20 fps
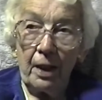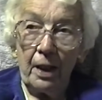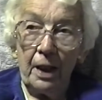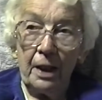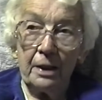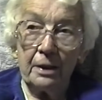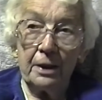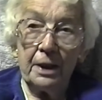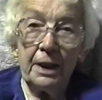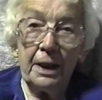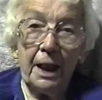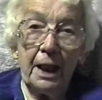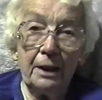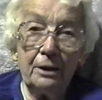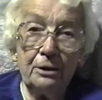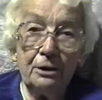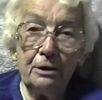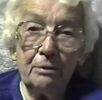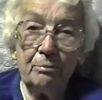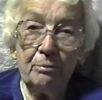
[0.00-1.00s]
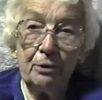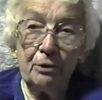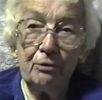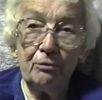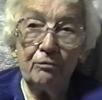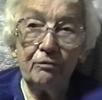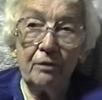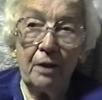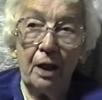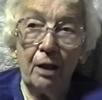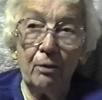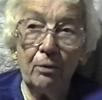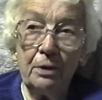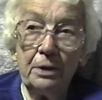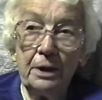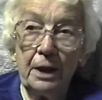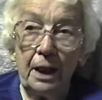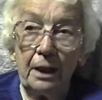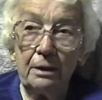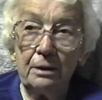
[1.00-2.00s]
And then I couldn't move forward
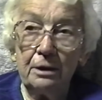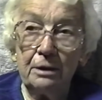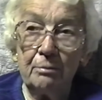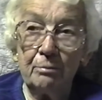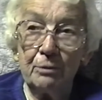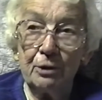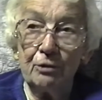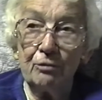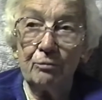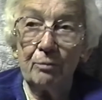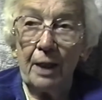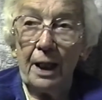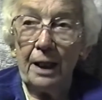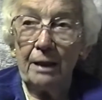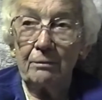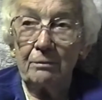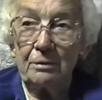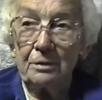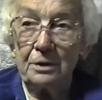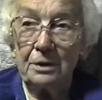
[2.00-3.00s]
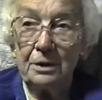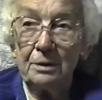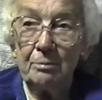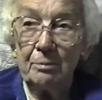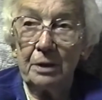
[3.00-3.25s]
and I couldn't move backwards